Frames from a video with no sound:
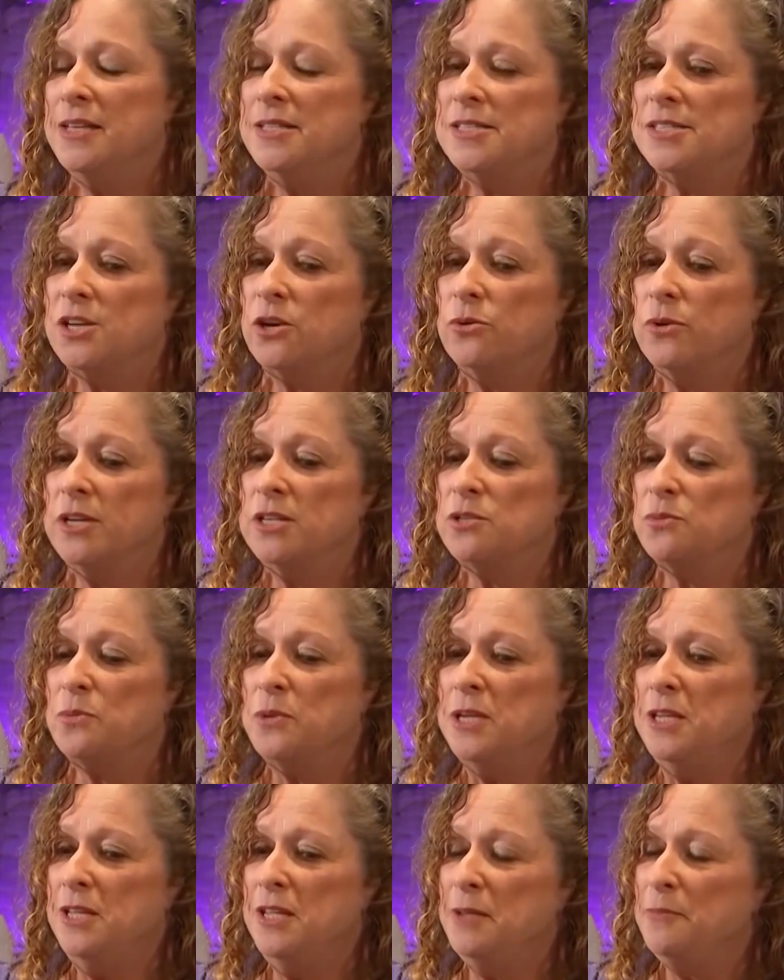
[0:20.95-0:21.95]
And so it's
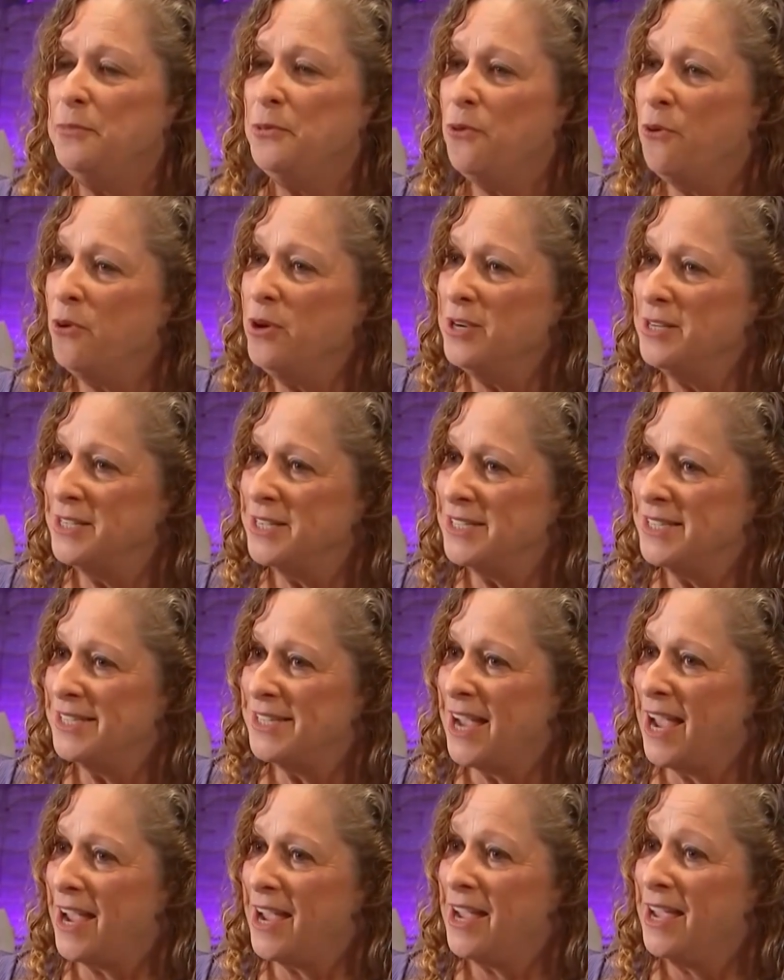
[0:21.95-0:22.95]
really important to
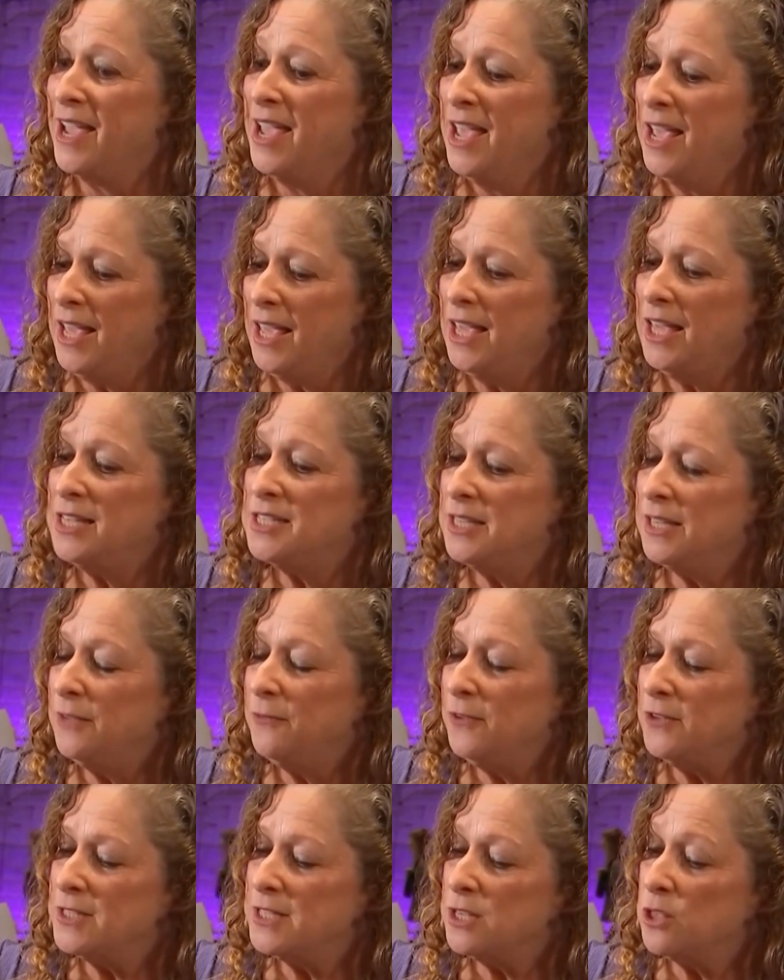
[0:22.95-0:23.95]
say it's,
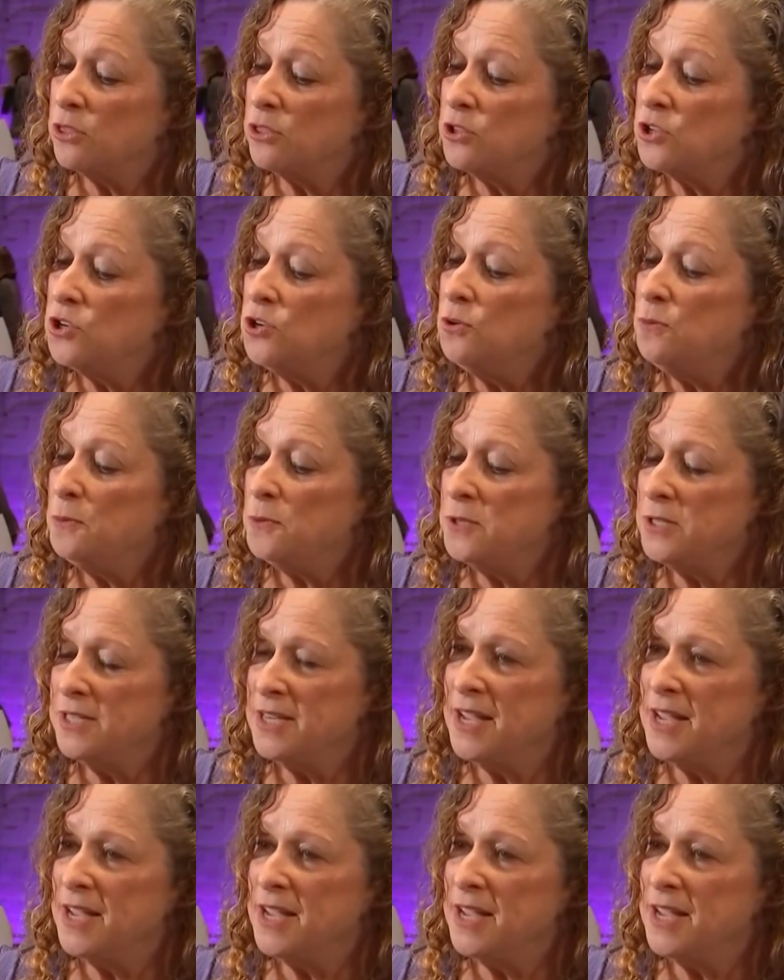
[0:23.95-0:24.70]
if it's a 2%,